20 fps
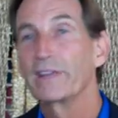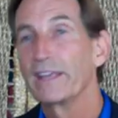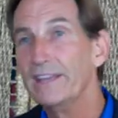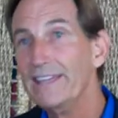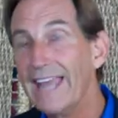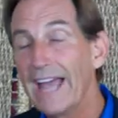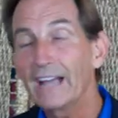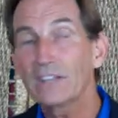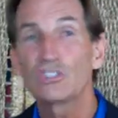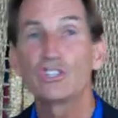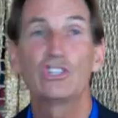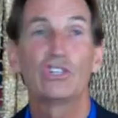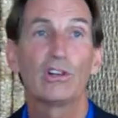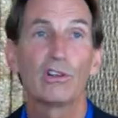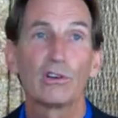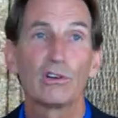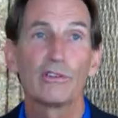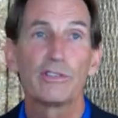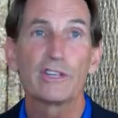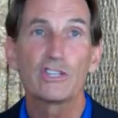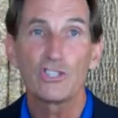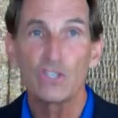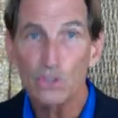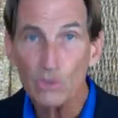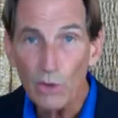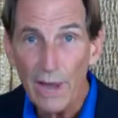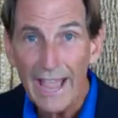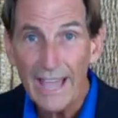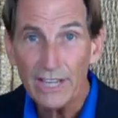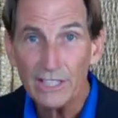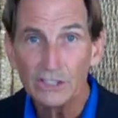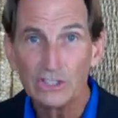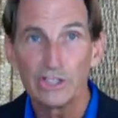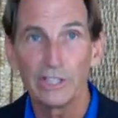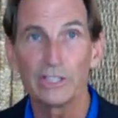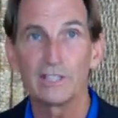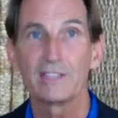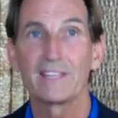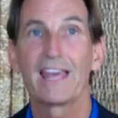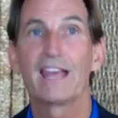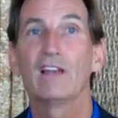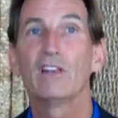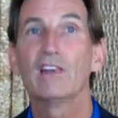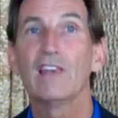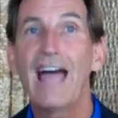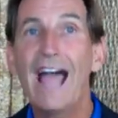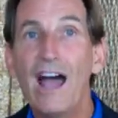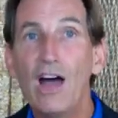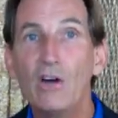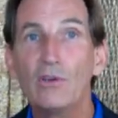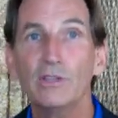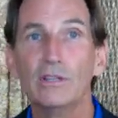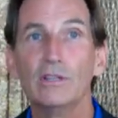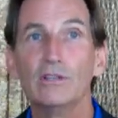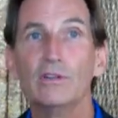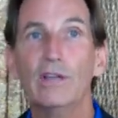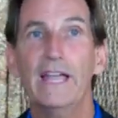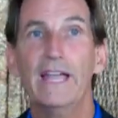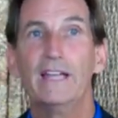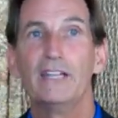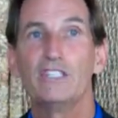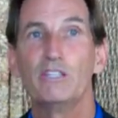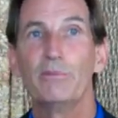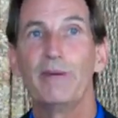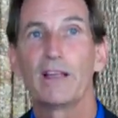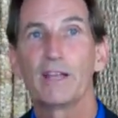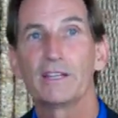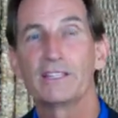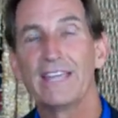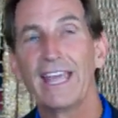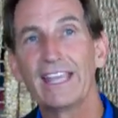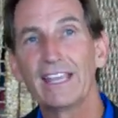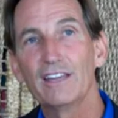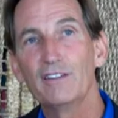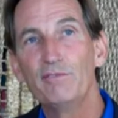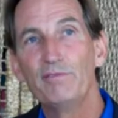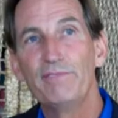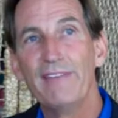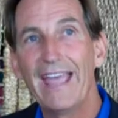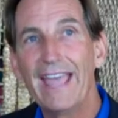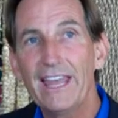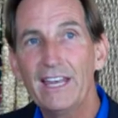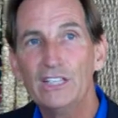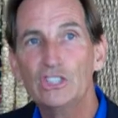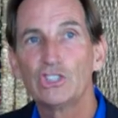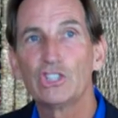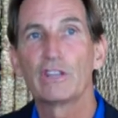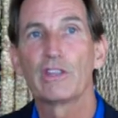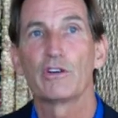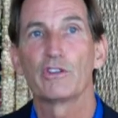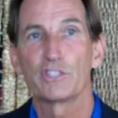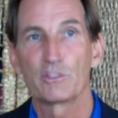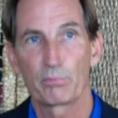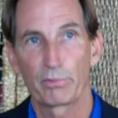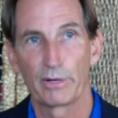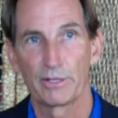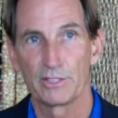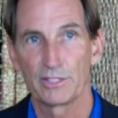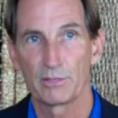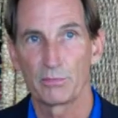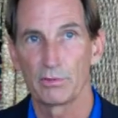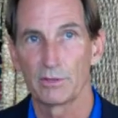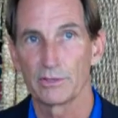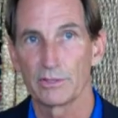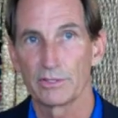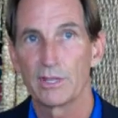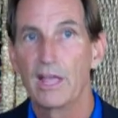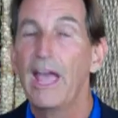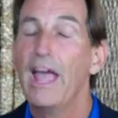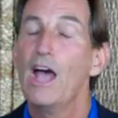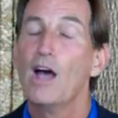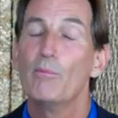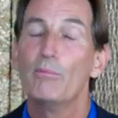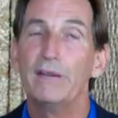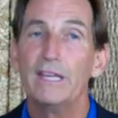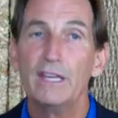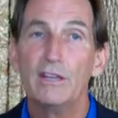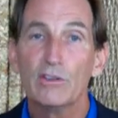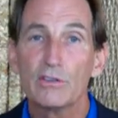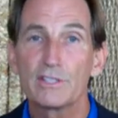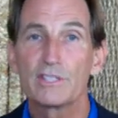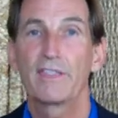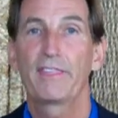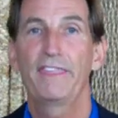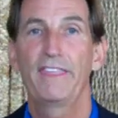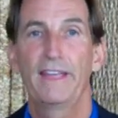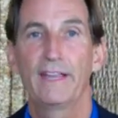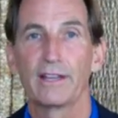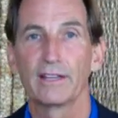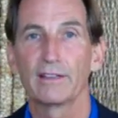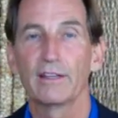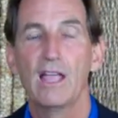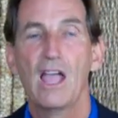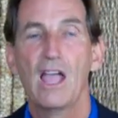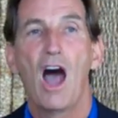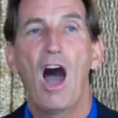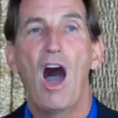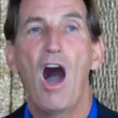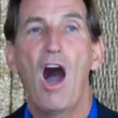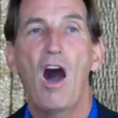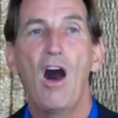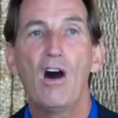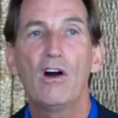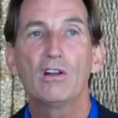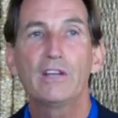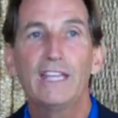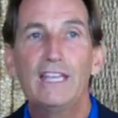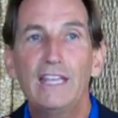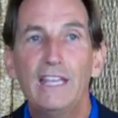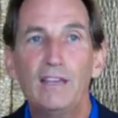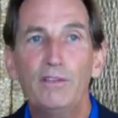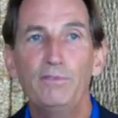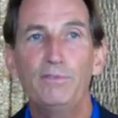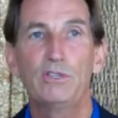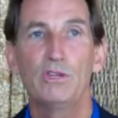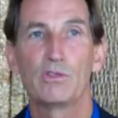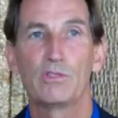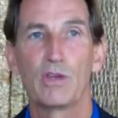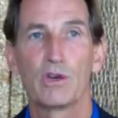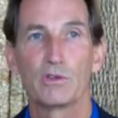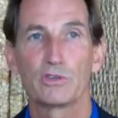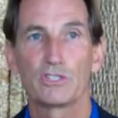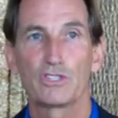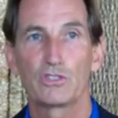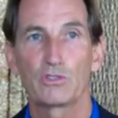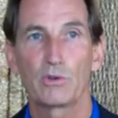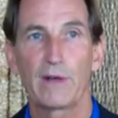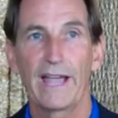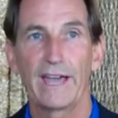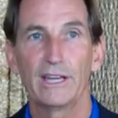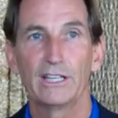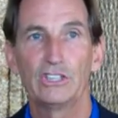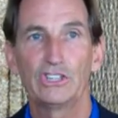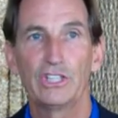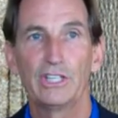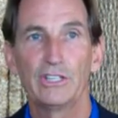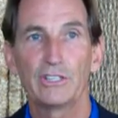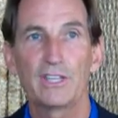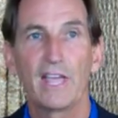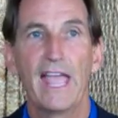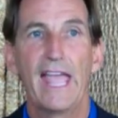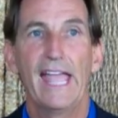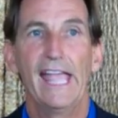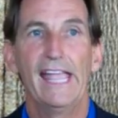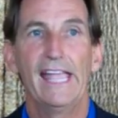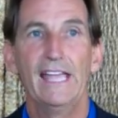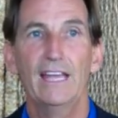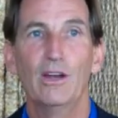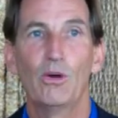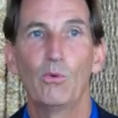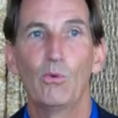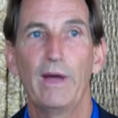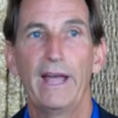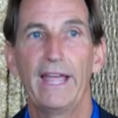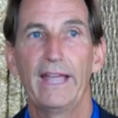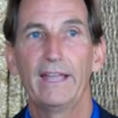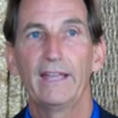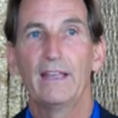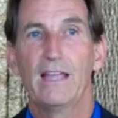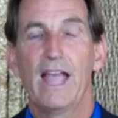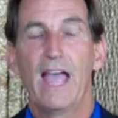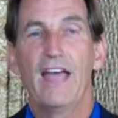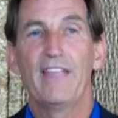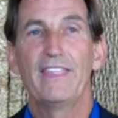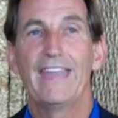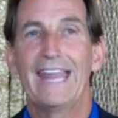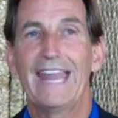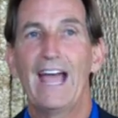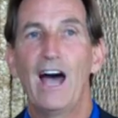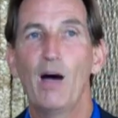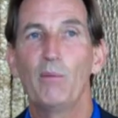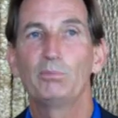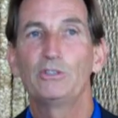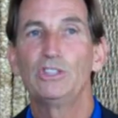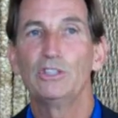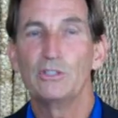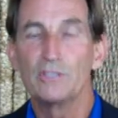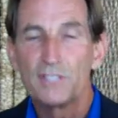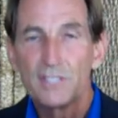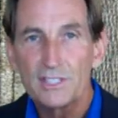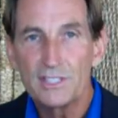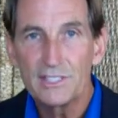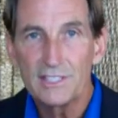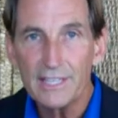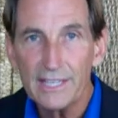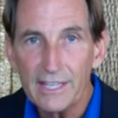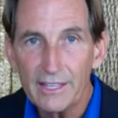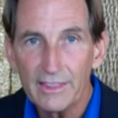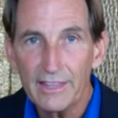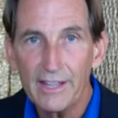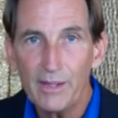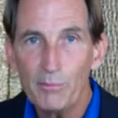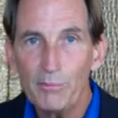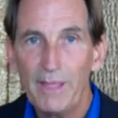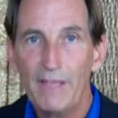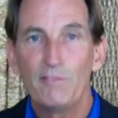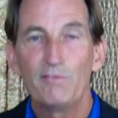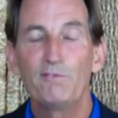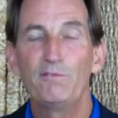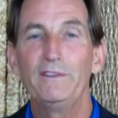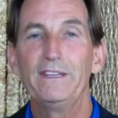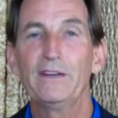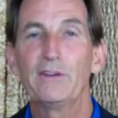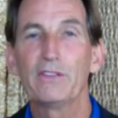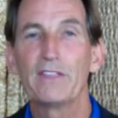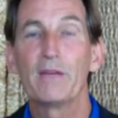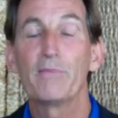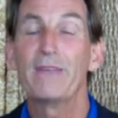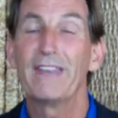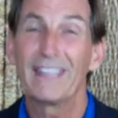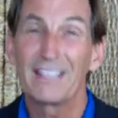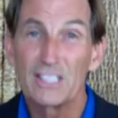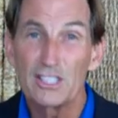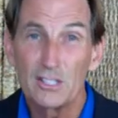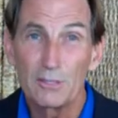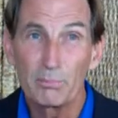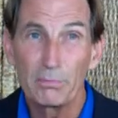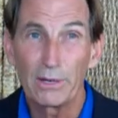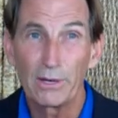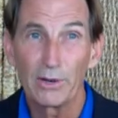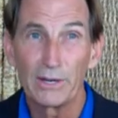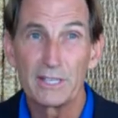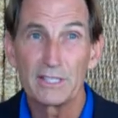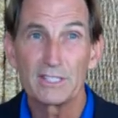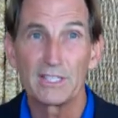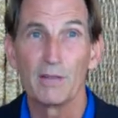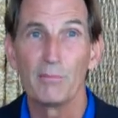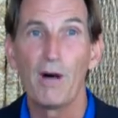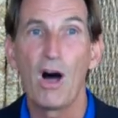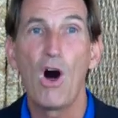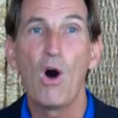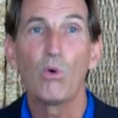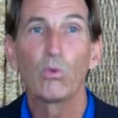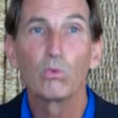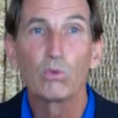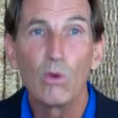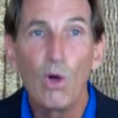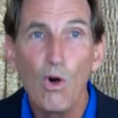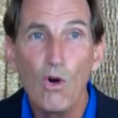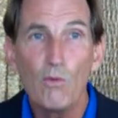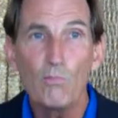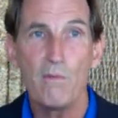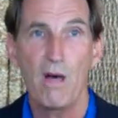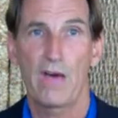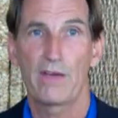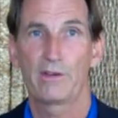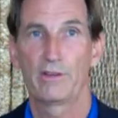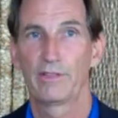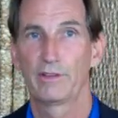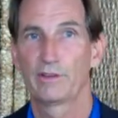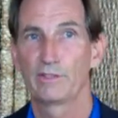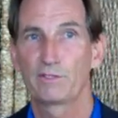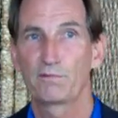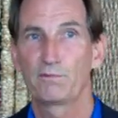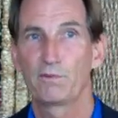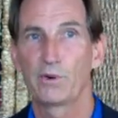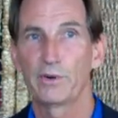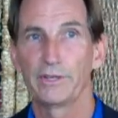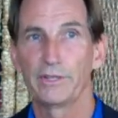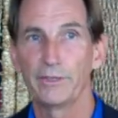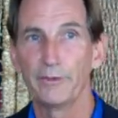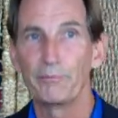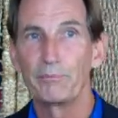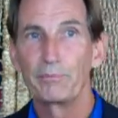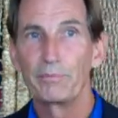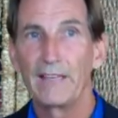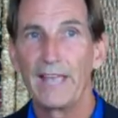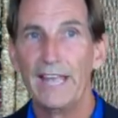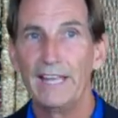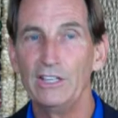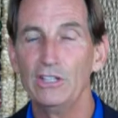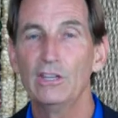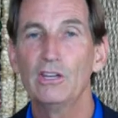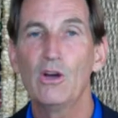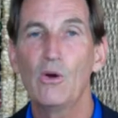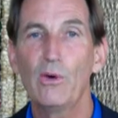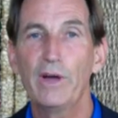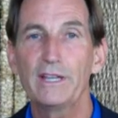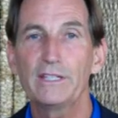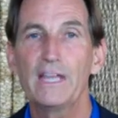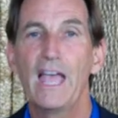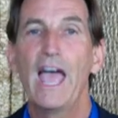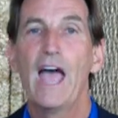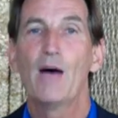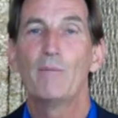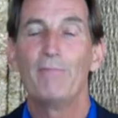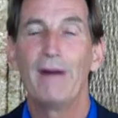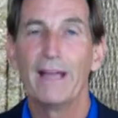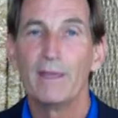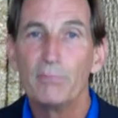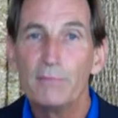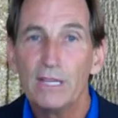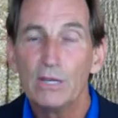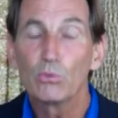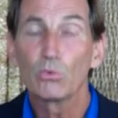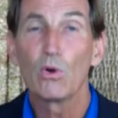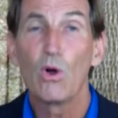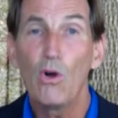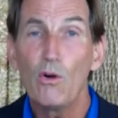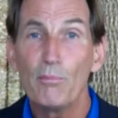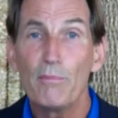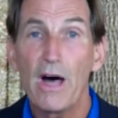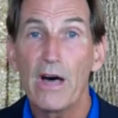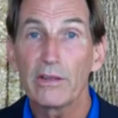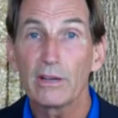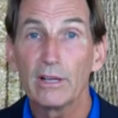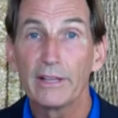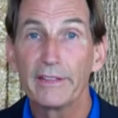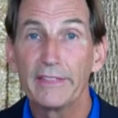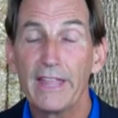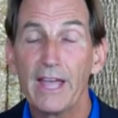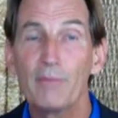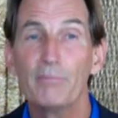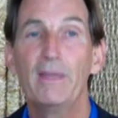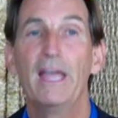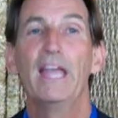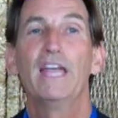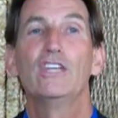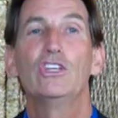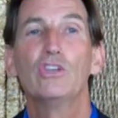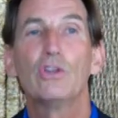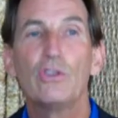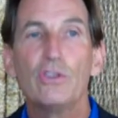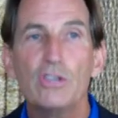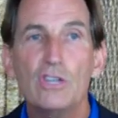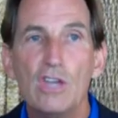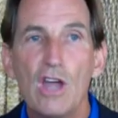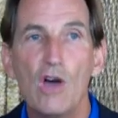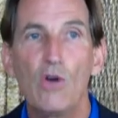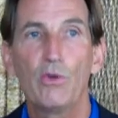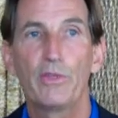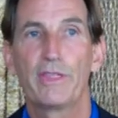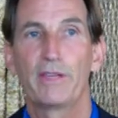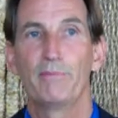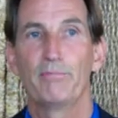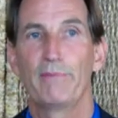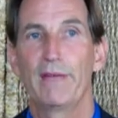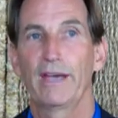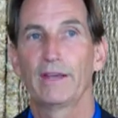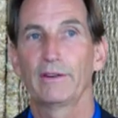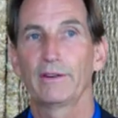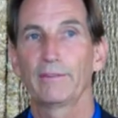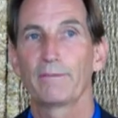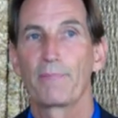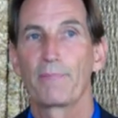Next, you'll learn the strategies that allow you to be able to take advantage of those principles. But here's the thing I'll give you those strategies in a way that helps you see them, feel them, and experience them. I'll role model those for you. And you know what? By me role modeling them, you'll know them better.